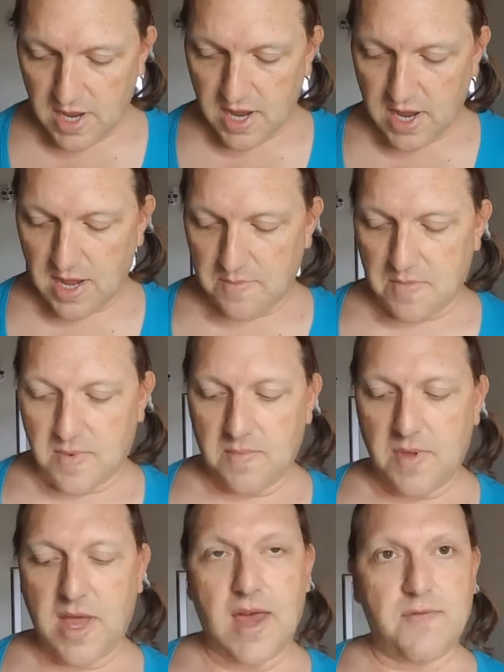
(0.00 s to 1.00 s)
I
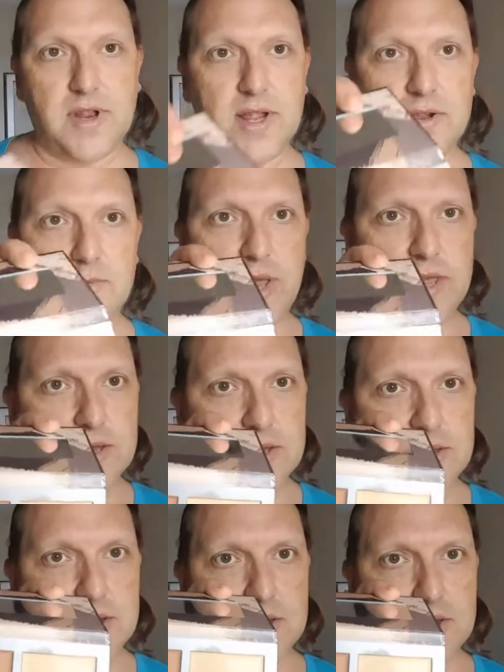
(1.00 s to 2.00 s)
have a little bit,
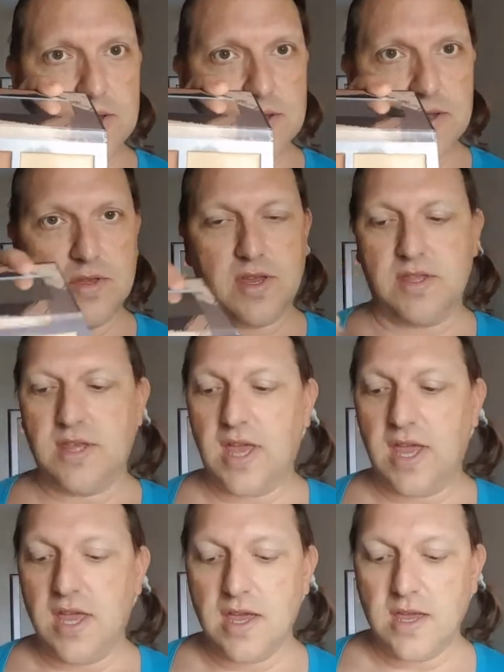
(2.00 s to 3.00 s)
as you can see,